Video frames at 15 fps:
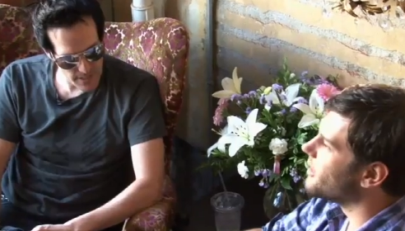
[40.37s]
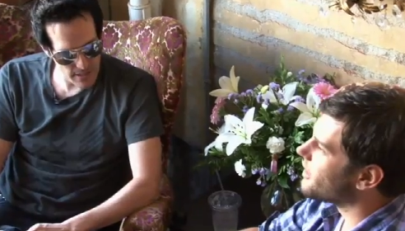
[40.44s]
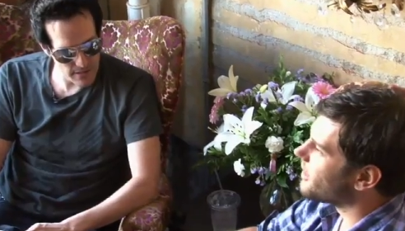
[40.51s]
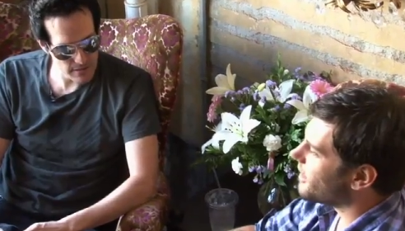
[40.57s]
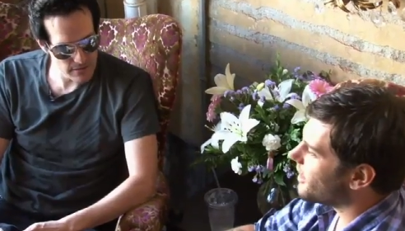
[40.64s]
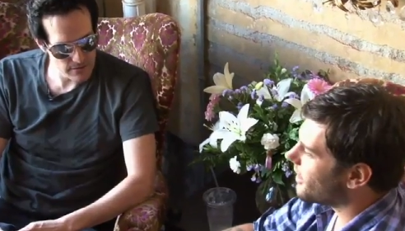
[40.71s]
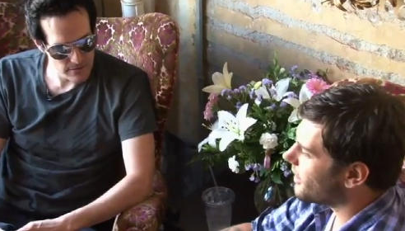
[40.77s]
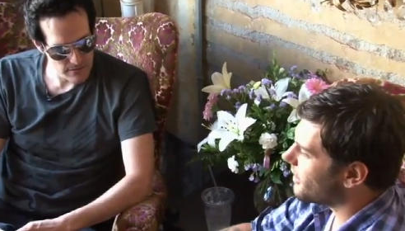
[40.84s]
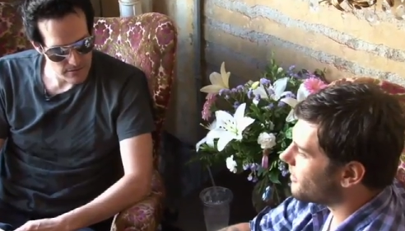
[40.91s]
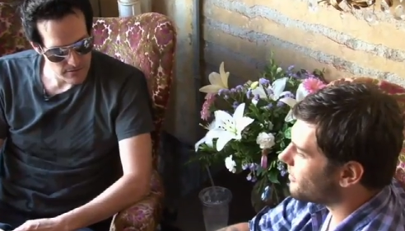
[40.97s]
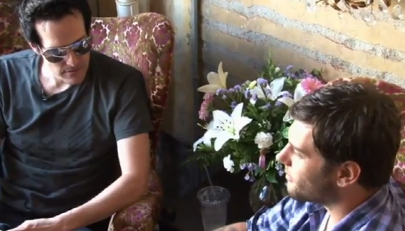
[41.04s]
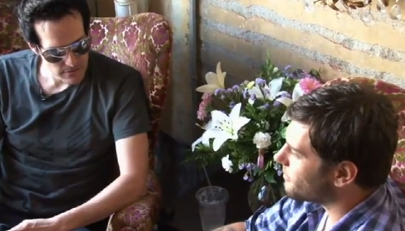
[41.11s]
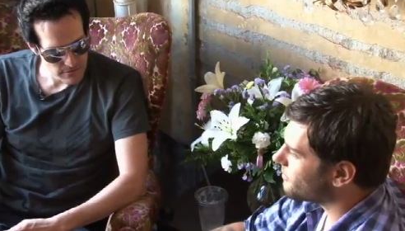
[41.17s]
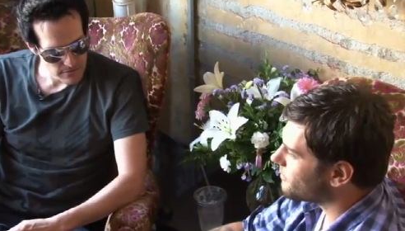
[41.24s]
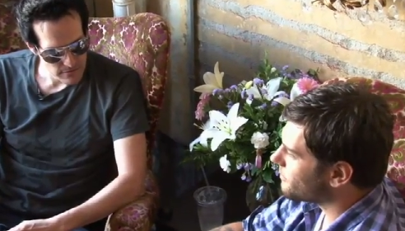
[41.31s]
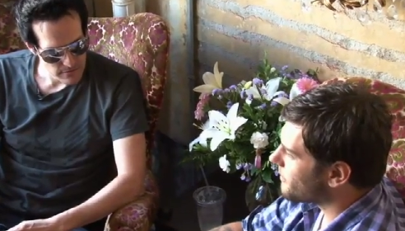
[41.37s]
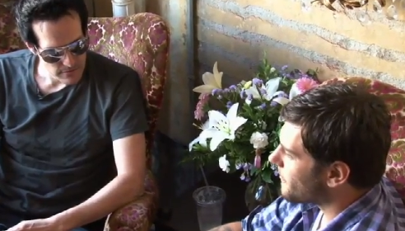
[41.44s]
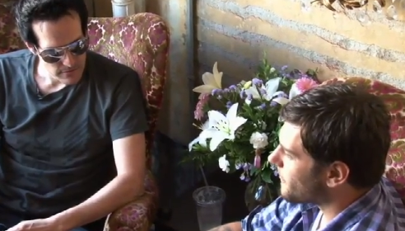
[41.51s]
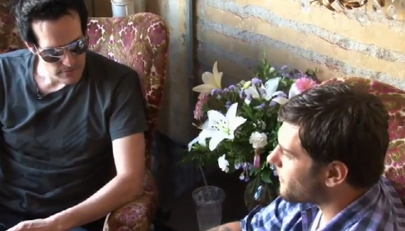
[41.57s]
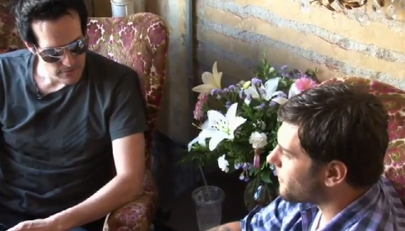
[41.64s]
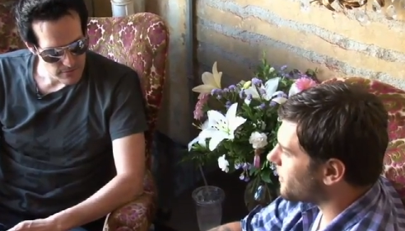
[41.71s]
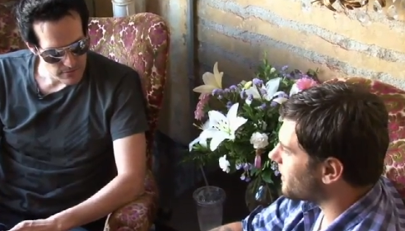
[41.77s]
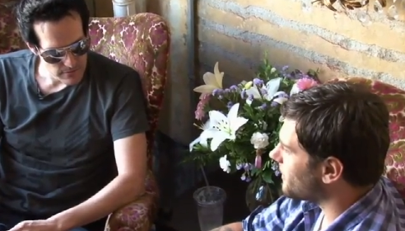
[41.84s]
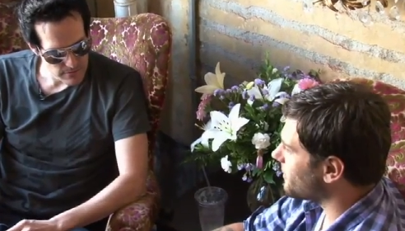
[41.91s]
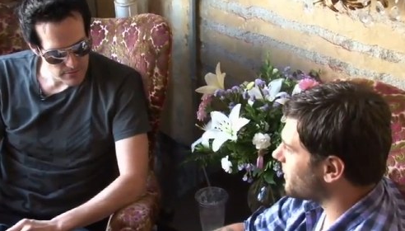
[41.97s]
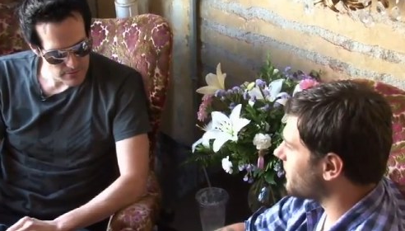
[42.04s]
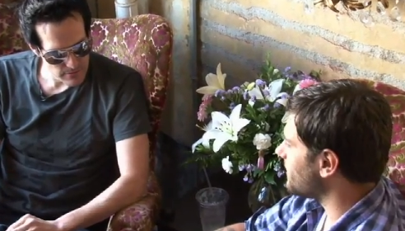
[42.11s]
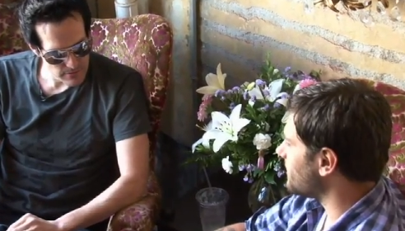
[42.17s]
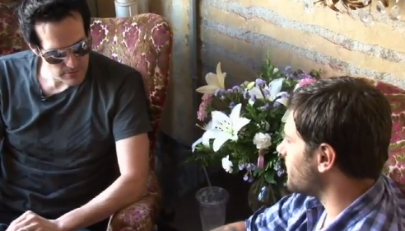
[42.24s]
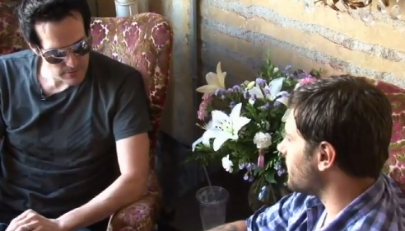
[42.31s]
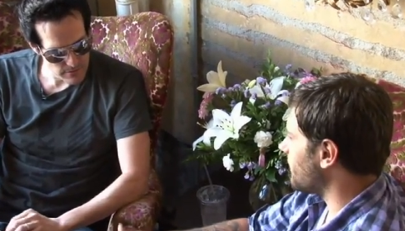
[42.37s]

Speaker 1: Yeah. Um, what what